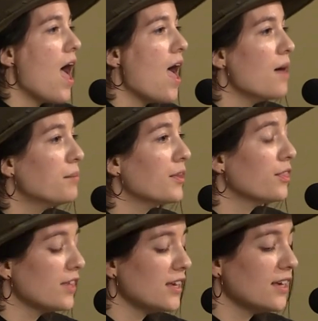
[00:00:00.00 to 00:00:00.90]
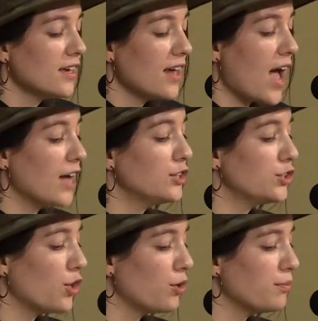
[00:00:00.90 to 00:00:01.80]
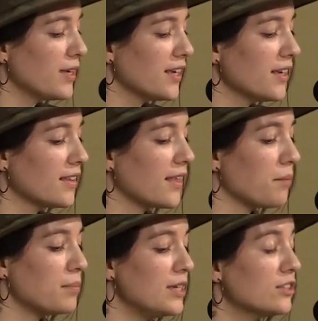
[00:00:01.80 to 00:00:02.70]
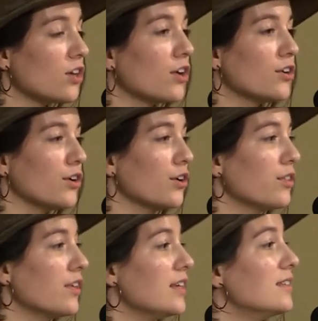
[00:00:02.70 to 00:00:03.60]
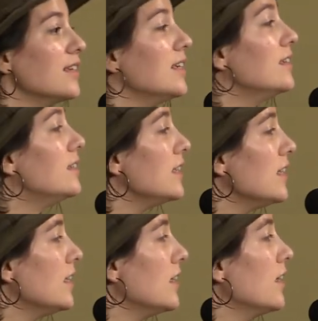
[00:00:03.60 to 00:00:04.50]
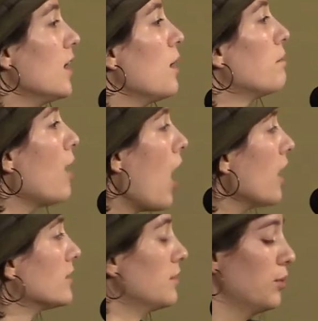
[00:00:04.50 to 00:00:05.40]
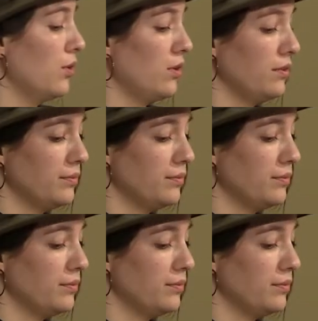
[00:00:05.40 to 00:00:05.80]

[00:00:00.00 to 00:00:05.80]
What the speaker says: Empathy has shown me that peace on earth is indeed possible.